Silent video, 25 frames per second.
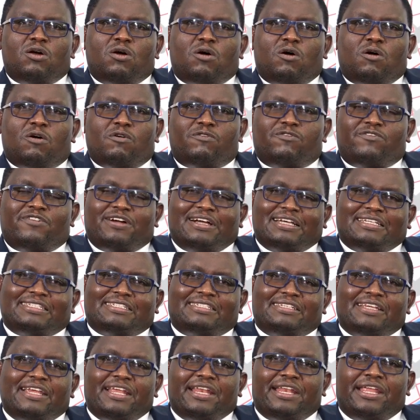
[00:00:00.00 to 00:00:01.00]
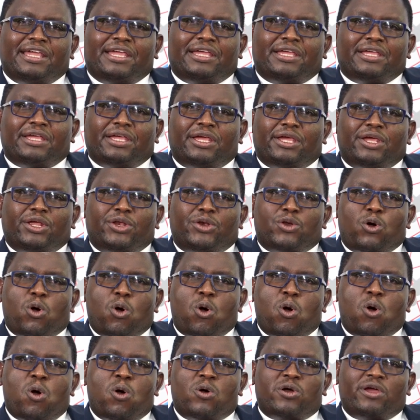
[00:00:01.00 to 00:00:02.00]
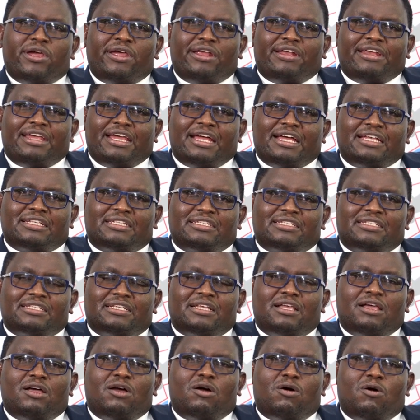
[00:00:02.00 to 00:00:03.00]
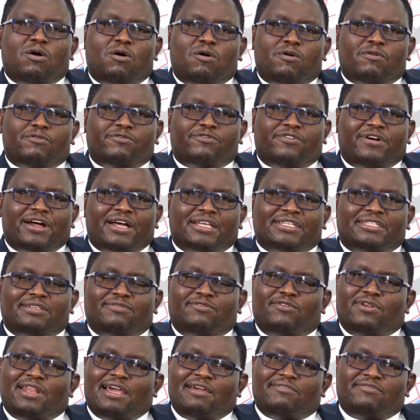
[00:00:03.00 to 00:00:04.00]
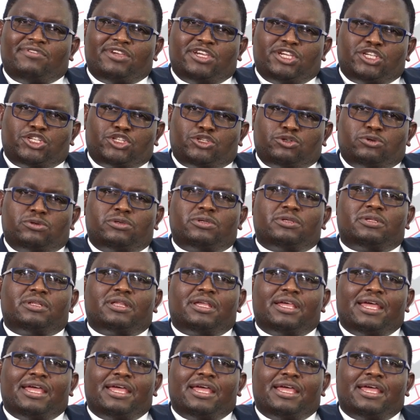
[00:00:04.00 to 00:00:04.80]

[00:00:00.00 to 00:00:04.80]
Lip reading: offers training in all areas of civil aviation